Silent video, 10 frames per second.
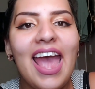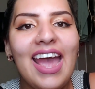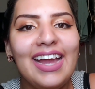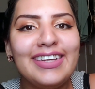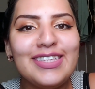
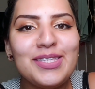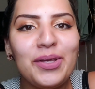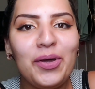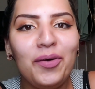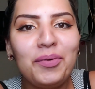And
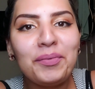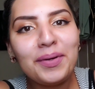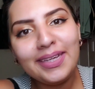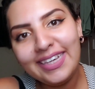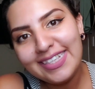so we
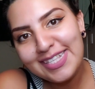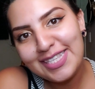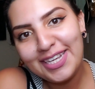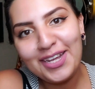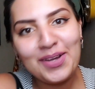were
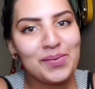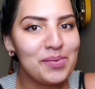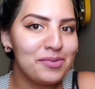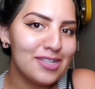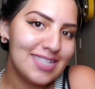kissing, we
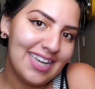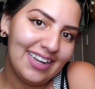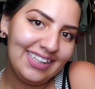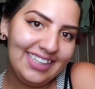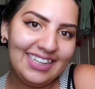were
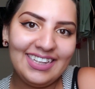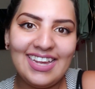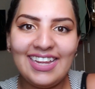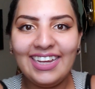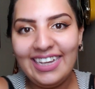talking
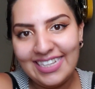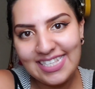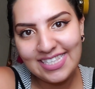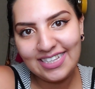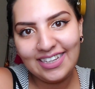and
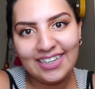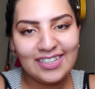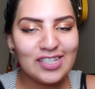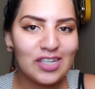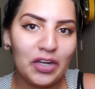kissing
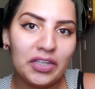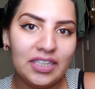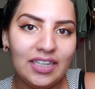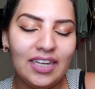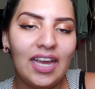and
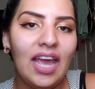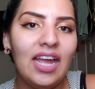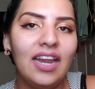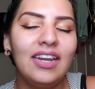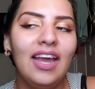talking
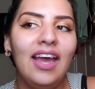and